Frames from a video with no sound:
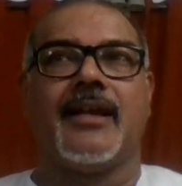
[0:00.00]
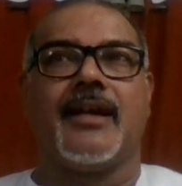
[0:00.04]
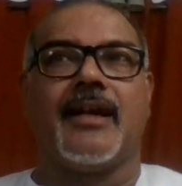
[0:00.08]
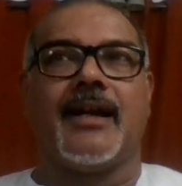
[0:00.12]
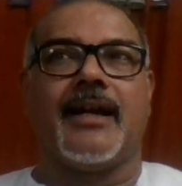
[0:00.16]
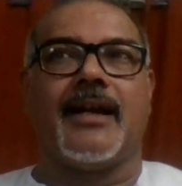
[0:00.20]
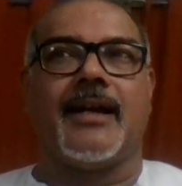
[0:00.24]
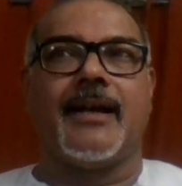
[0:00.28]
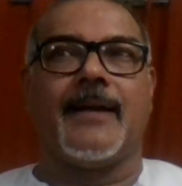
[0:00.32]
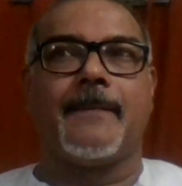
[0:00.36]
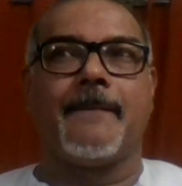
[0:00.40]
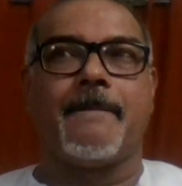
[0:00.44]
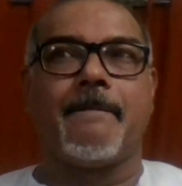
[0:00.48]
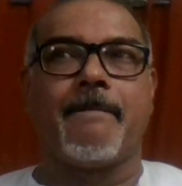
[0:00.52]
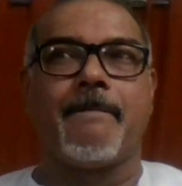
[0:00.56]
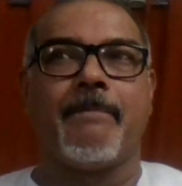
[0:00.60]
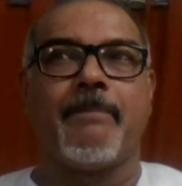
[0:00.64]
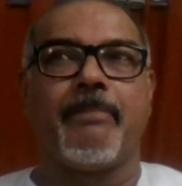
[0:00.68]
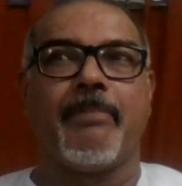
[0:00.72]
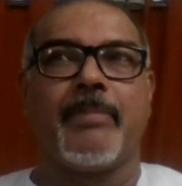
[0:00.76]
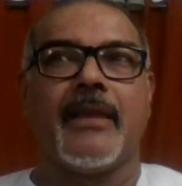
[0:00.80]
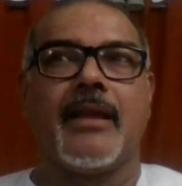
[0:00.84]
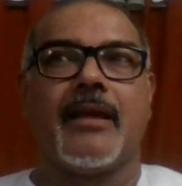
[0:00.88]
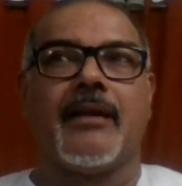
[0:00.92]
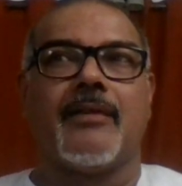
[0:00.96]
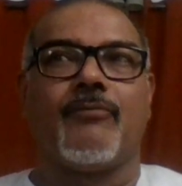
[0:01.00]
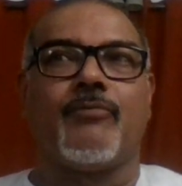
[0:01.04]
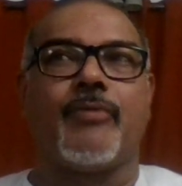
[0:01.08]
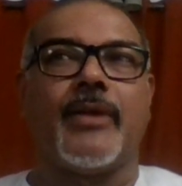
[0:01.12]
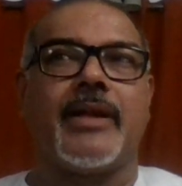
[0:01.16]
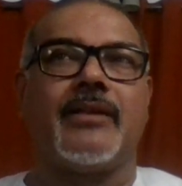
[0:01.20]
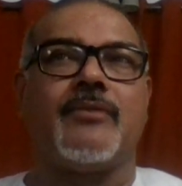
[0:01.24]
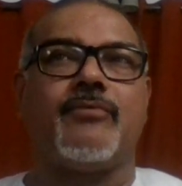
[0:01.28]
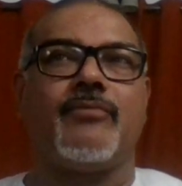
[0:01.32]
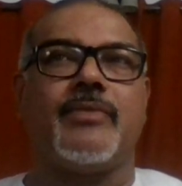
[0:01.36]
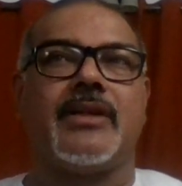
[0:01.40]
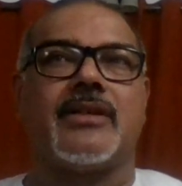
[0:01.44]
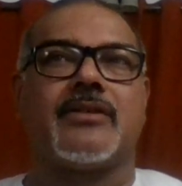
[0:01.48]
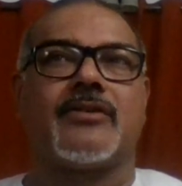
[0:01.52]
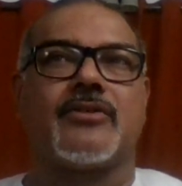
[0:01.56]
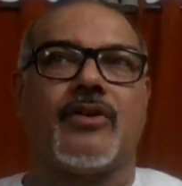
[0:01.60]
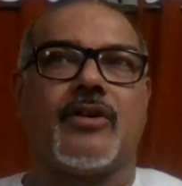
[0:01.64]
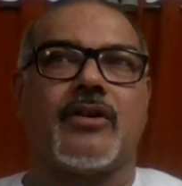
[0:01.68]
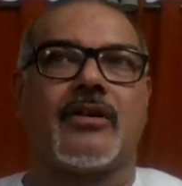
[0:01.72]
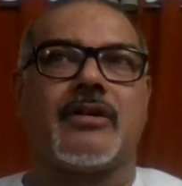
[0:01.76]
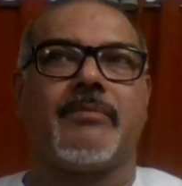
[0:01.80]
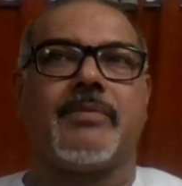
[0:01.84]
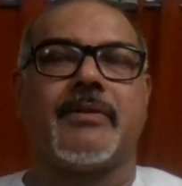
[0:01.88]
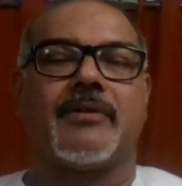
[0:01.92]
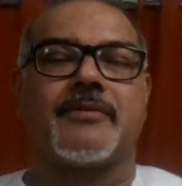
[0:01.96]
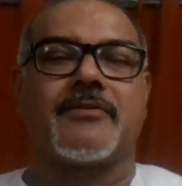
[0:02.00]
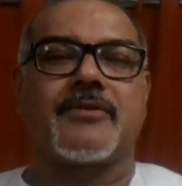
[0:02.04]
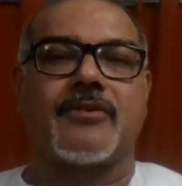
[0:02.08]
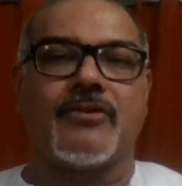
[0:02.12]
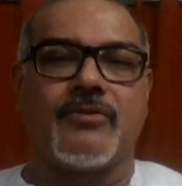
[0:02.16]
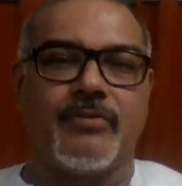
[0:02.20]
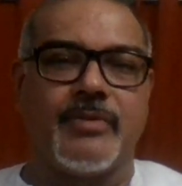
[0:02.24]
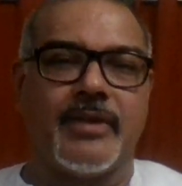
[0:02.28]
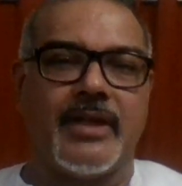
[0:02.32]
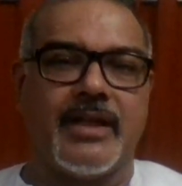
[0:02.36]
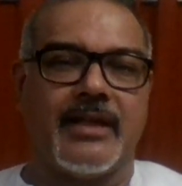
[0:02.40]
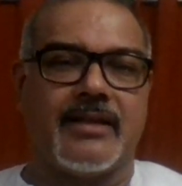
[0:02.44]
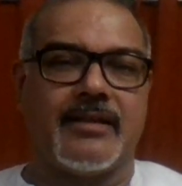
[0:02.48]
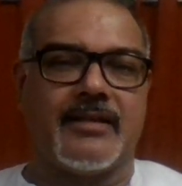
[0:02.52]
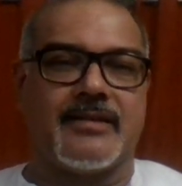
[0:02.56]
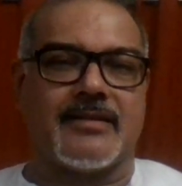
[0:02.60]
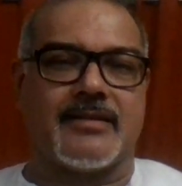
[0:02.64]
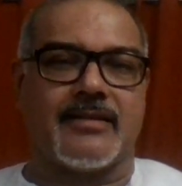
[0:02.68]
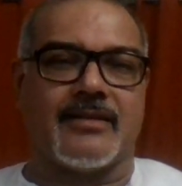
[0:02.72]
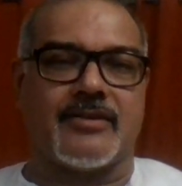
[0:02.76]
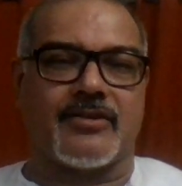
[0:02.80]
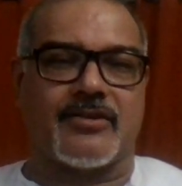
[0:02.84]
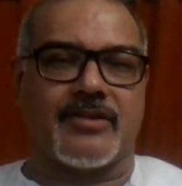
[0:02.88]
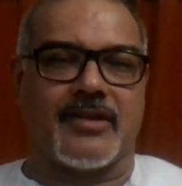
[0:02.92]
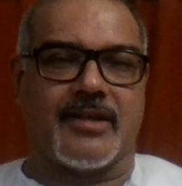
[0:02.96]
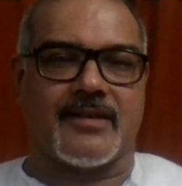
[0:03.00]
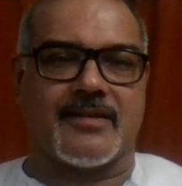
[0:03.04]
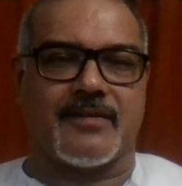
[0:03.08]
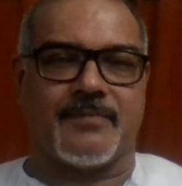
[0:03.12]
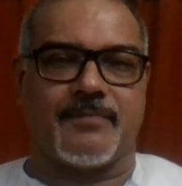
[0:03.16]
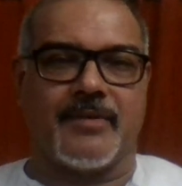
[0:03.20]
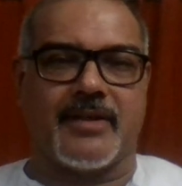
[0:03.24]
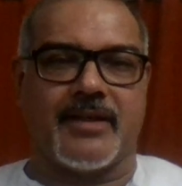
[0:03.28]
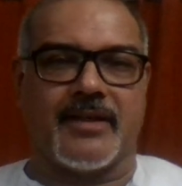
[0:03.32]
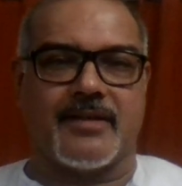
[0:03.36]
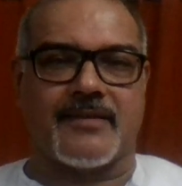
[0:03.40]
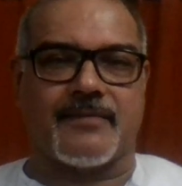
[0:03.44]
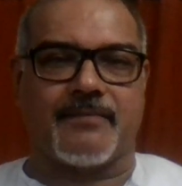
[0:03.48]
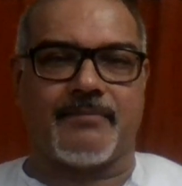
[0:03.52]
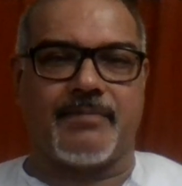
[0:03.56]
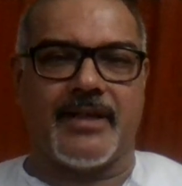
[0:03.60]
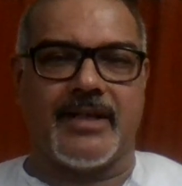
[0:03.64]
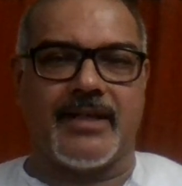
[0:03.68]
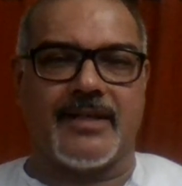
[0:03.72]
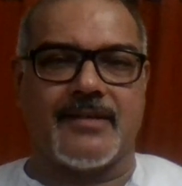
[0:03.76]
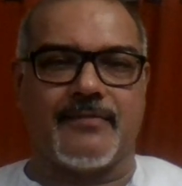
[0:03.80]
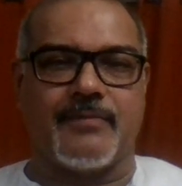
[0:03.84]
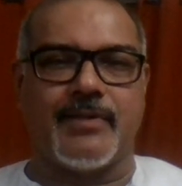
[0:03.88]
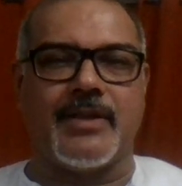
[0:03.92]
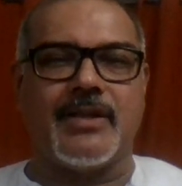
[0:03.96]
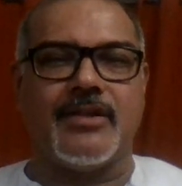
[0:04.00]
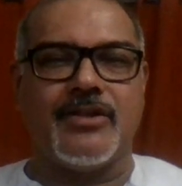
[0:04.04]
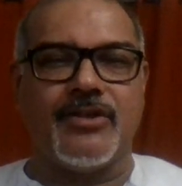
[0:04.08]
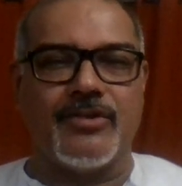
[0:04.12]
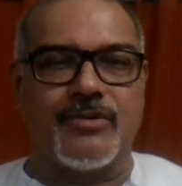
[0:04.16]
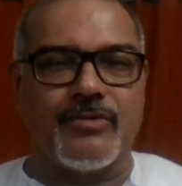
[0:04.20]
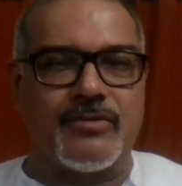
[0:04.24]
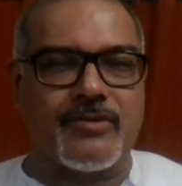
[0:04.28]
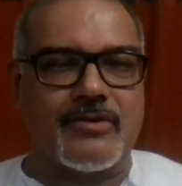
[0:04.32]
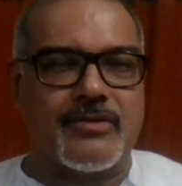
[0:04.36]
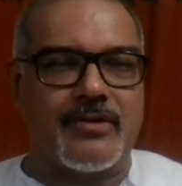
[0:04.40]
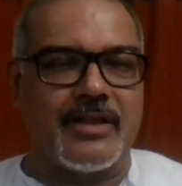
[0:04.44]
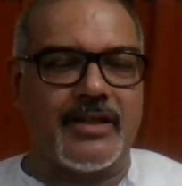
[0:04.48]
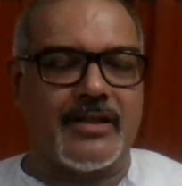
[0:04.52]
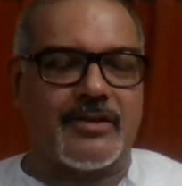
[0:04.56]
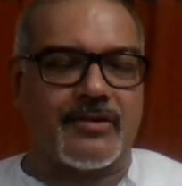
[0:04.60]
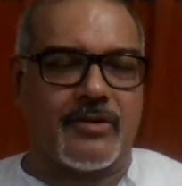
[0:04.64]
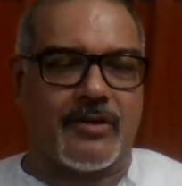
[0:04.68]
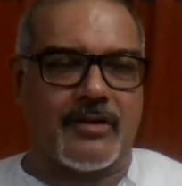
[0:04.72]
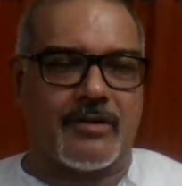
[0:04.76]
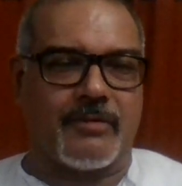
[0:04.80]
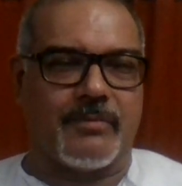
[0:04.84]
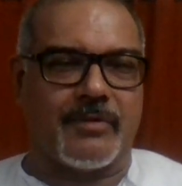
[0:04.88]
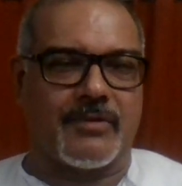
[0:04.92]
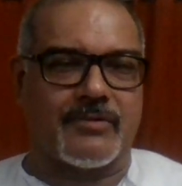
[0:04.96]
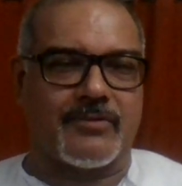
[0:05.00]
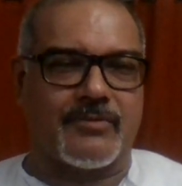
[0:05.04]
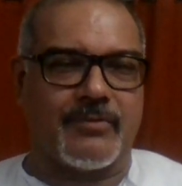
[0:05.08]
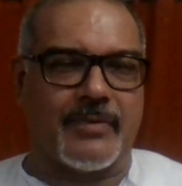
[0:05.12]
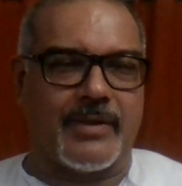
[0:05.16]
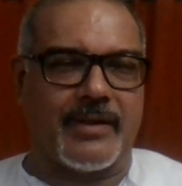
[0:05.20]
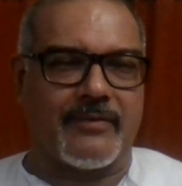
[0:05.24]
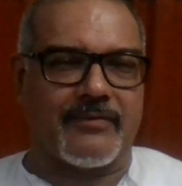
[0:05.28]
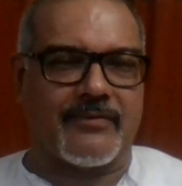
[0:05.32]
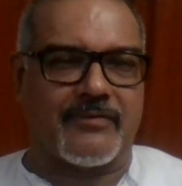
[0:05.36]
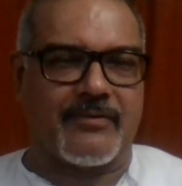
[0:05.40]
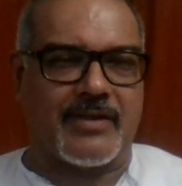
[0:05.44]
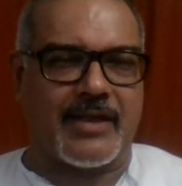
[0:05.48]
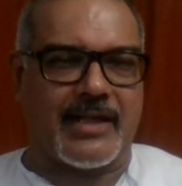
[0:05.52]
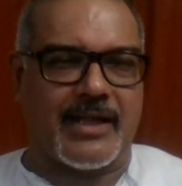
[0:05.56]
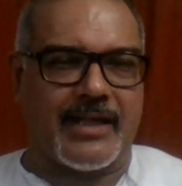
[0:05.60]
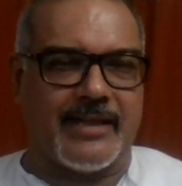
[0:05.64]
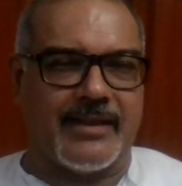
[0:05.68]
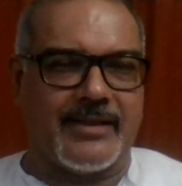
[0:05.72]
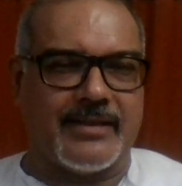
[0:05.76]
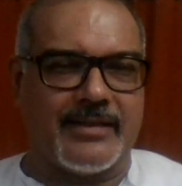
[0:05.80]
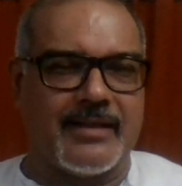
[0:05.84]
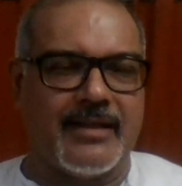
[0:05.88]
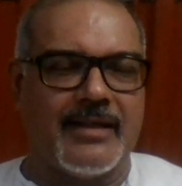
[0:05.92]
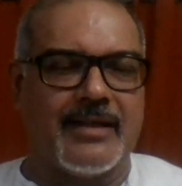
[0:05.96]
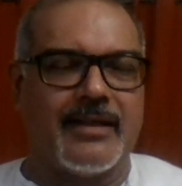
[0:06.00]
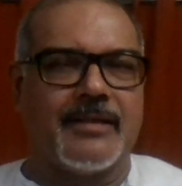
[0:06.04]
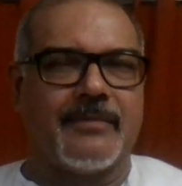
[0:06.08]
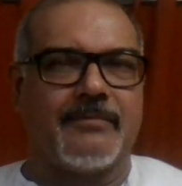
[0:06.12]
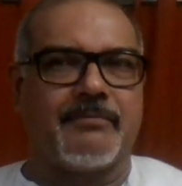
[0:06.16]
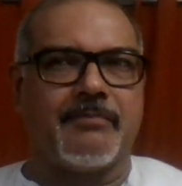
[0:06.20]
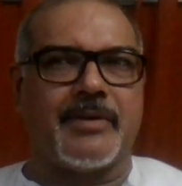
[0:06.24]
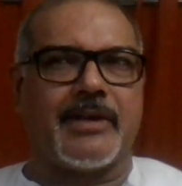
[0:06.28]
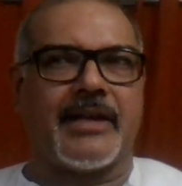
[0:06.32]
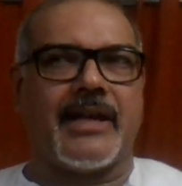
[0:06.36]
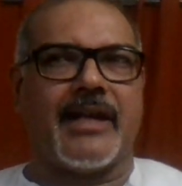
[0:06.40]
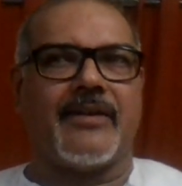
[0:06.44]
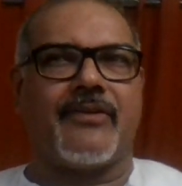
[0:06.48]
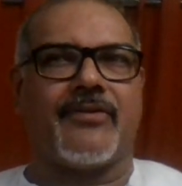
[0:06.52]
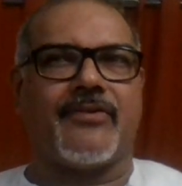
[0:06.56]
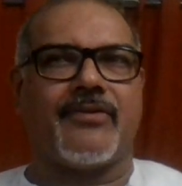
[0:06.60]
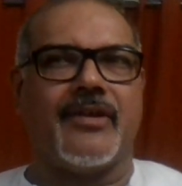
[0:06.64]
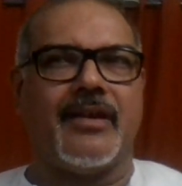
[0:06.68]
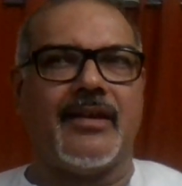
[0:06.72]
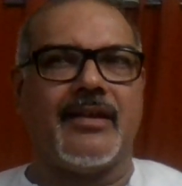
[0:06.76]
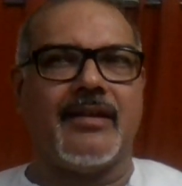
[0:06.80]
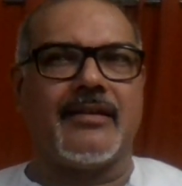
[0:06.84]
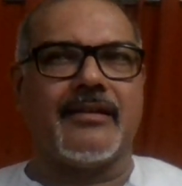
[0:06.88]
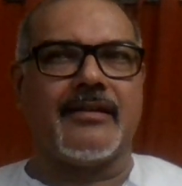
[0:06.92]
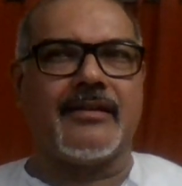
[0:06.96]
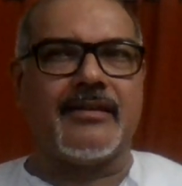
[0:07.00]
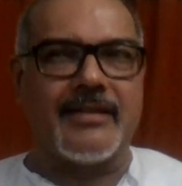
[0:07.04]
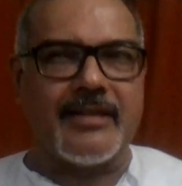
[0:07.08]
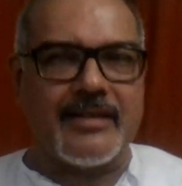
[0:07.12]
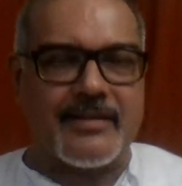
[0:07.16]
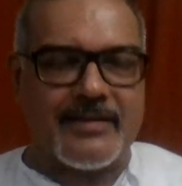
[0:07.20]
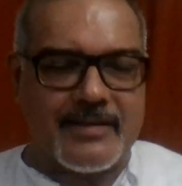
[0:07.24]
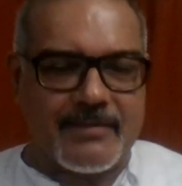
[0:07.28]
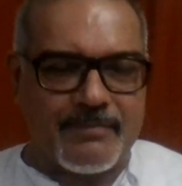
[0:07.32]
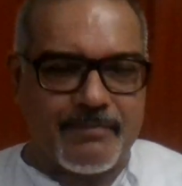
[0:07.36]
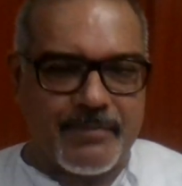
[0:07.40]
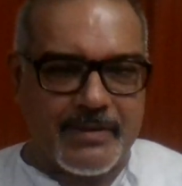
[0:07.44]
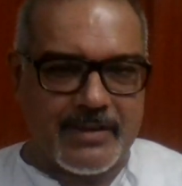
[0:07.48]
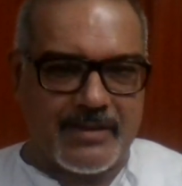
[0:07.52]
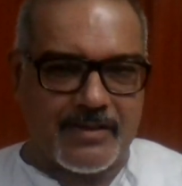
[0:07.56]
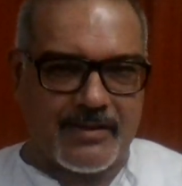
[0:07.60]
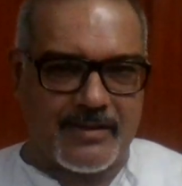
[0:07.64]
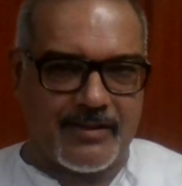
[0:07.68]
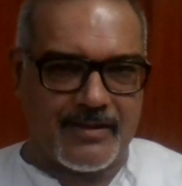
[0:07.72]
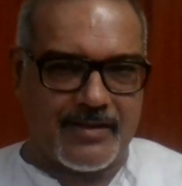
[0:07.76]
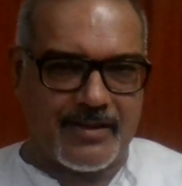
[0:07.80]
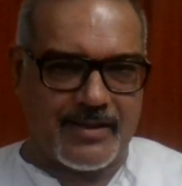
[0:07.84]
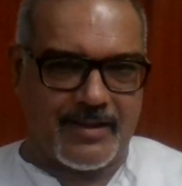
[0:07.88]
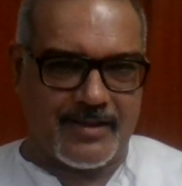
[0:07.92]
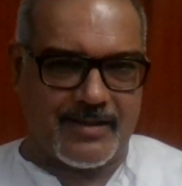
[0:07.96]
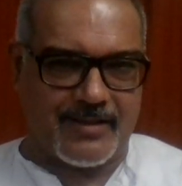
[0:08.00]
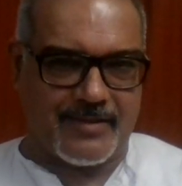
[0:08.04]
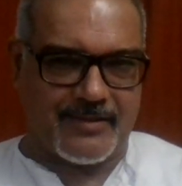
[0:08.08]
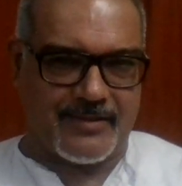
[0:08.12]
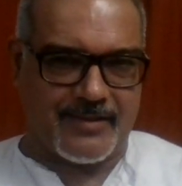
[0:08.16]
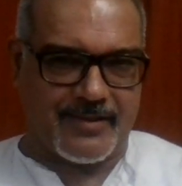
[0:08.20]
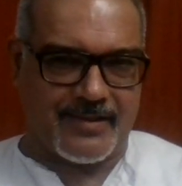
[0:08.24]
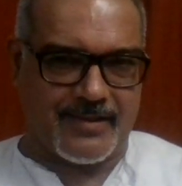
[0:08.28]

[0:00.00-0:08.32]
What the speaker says: When we talk about queerness in Shakespeare's plays, we usually talk about Twelfth Night. But I think this particular